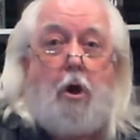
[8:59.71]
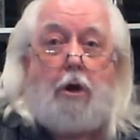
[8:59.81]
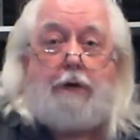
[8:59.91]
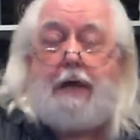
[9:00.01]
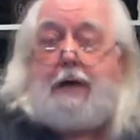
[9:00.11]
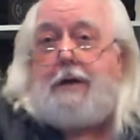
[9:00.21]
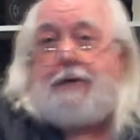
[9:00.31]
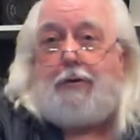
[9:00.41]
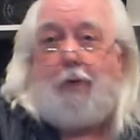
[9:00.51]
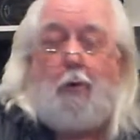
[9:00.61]
everybody
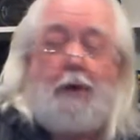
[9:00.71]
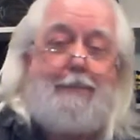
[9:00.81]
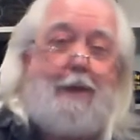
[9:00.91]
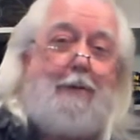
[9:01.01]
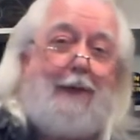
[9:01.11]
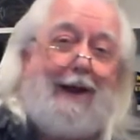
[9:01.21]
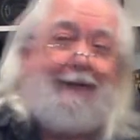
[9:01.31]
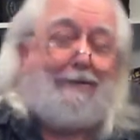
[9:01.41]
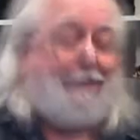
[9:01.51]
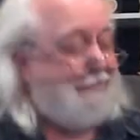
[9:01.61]
thinks it belongs.
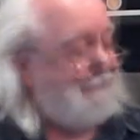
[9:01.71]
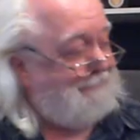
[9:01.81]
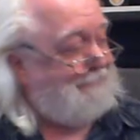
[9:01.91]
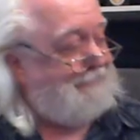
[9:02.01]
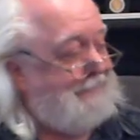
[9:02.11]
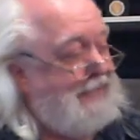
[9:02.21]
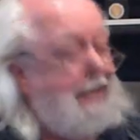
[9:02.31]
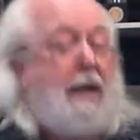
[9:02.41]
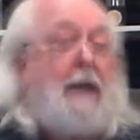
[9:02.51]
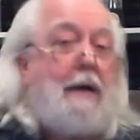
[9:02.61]
So don't worry about the
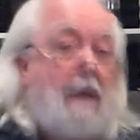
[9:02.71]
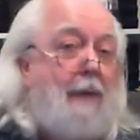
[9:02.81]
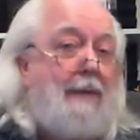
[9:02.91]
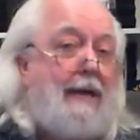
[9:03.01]
errors.